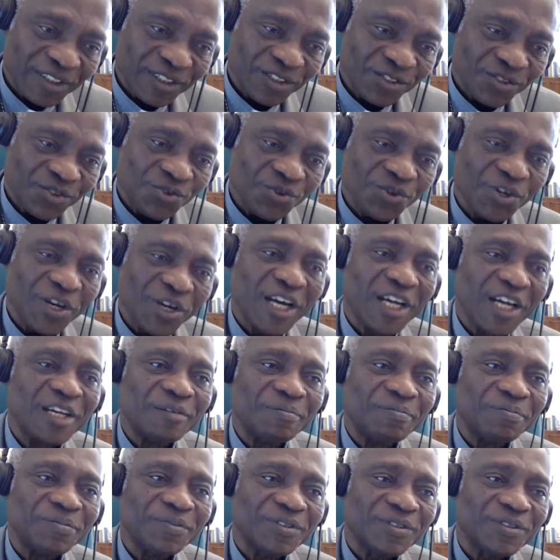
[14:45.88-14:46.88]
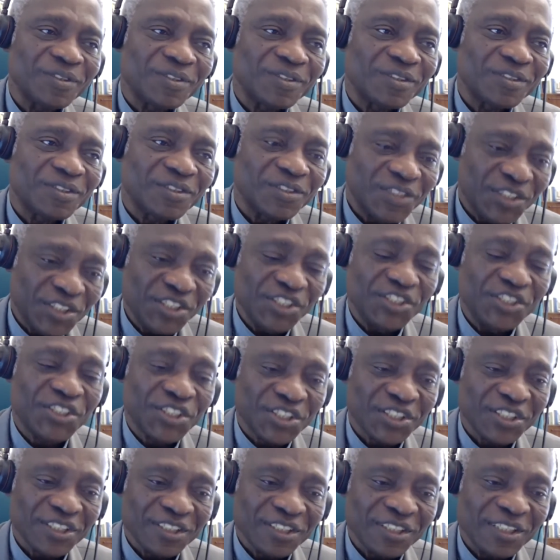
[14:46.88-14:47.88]
to help
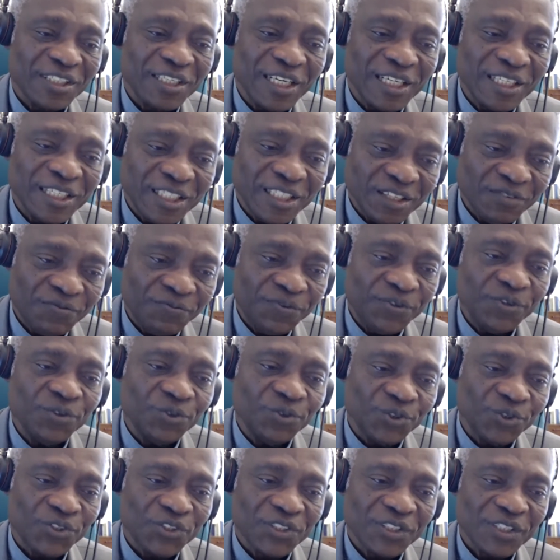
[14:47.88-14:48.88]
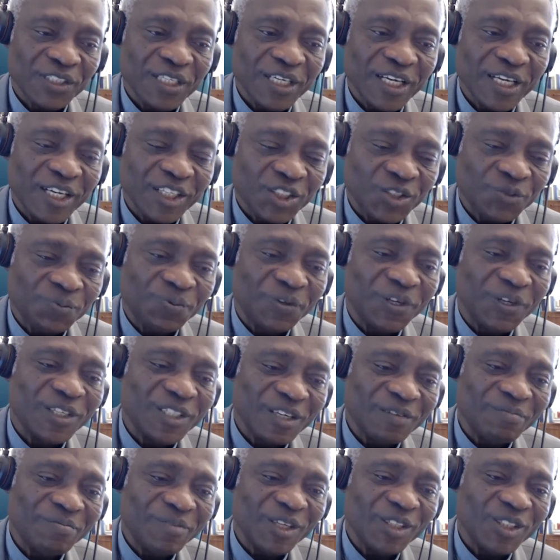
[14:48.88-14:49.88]
teach and diffuse and spread
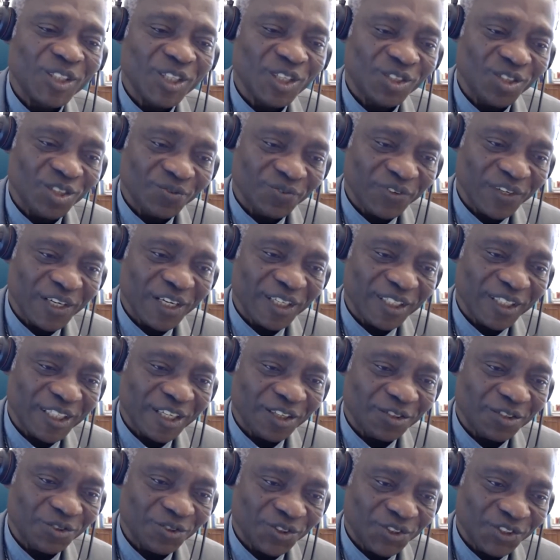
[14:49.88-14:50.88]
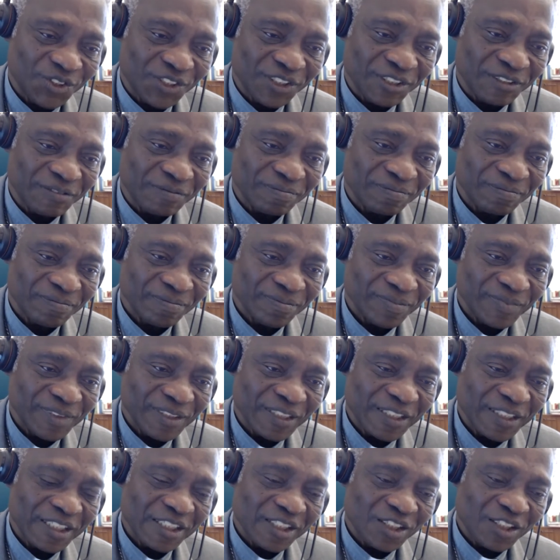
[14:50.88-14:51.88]
the message of Laudato Si.
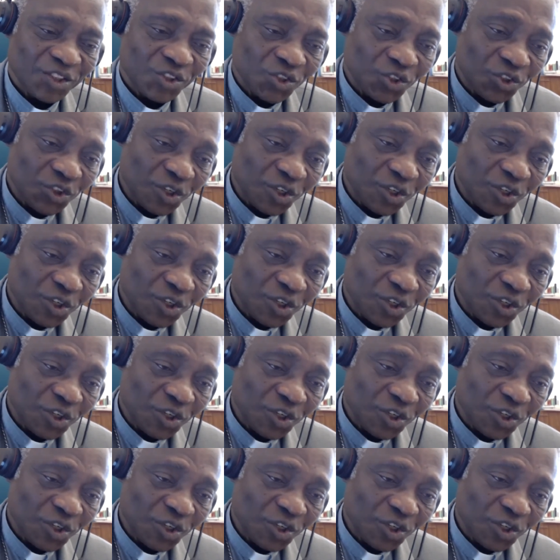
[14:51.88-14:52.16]
So the